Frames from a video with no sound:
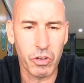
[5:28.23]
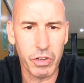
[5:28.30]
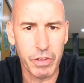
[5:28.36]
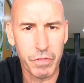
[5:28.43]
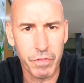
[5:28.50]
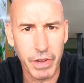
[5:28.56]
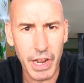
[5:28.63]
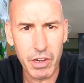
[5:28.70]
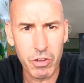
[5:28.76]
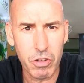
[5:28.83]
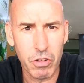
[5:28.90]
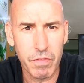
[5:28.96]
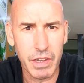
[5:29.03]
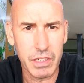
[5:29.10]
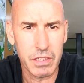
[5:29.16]
So if
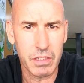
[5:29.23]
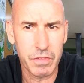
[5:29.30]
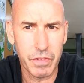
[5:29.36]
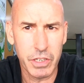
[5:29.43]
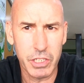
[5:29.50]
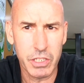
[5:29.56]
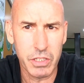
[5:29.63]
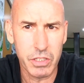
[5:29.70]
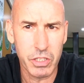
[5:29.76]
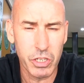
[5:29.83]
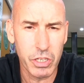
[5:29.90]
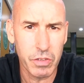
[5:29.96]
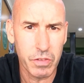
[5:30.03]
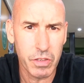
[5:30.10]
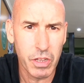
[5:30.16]
Nanocovax has finished its
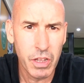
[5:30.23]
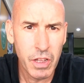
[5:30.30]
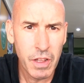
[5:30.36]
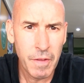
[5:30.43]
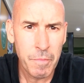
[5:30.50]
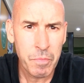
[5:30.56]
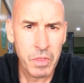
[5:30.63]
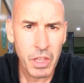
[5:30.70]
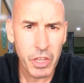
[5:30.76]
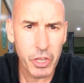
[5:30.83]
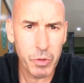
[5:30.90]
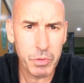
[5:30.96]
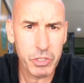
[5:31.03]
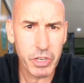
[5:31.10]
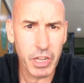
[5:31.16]
third
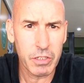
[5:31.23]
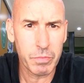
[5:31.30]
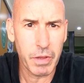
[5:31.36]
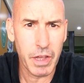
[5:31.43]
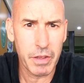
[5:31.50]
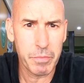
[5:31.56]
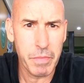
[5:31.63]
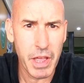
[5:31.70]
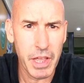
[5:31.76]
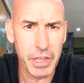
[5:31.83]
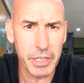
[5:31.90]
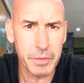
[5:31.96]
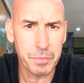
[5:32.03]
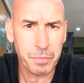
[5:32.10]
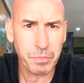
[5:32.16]
human trials by
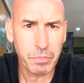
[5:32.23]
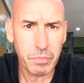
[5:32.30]
May,